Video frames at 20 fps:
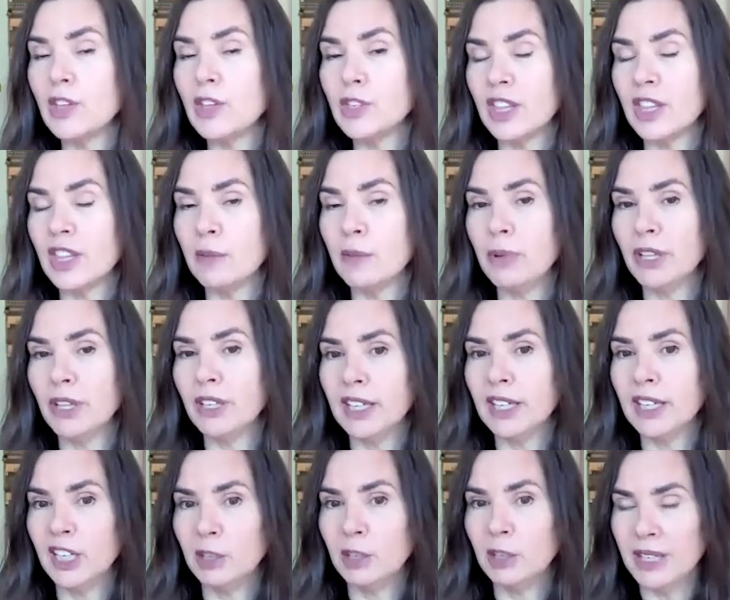So the
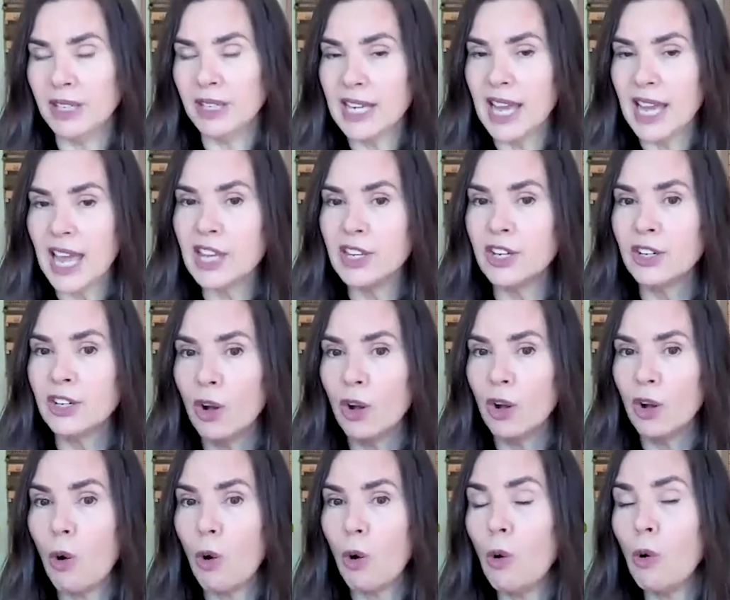ability to be tender, to
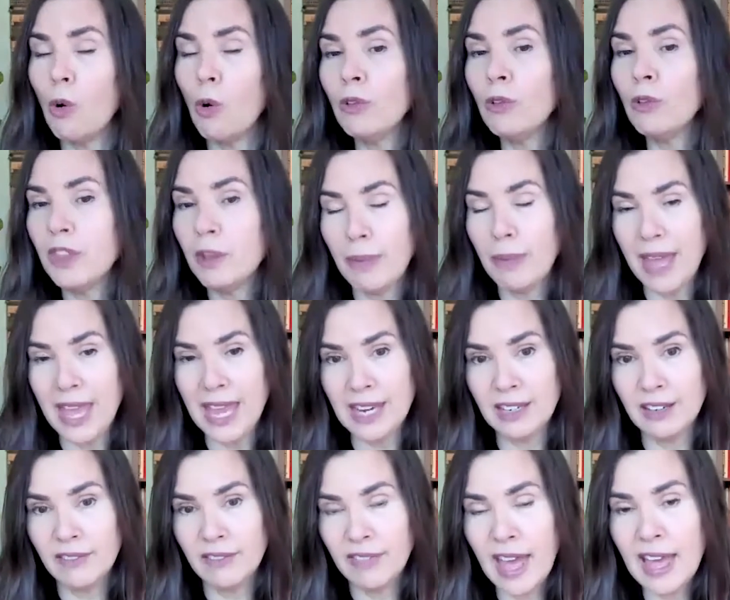hold the
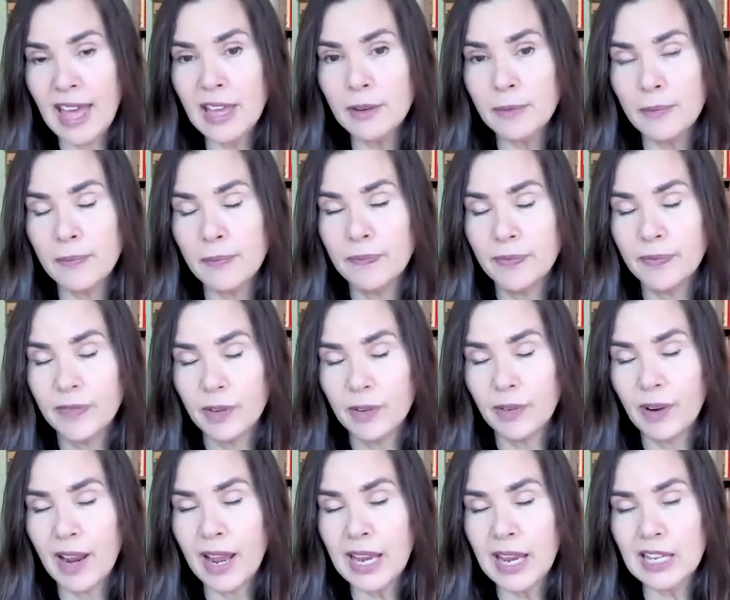pain of that,
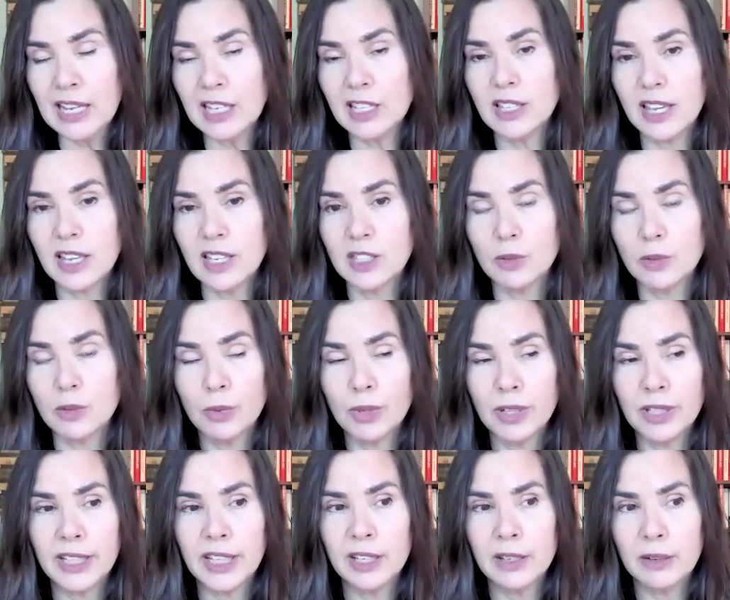right, is a
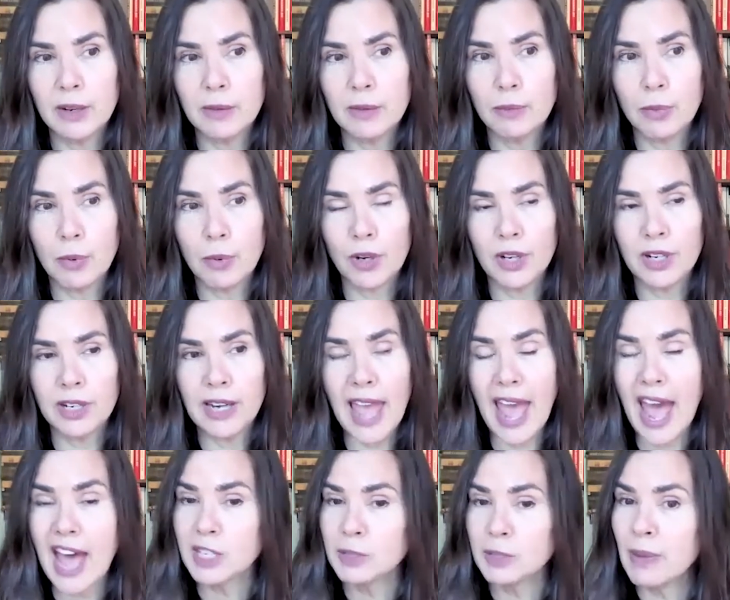really important
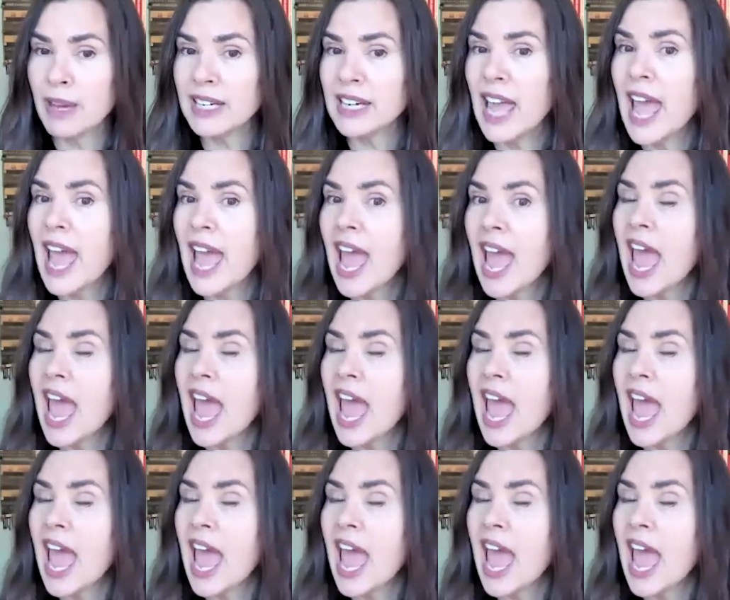aspect.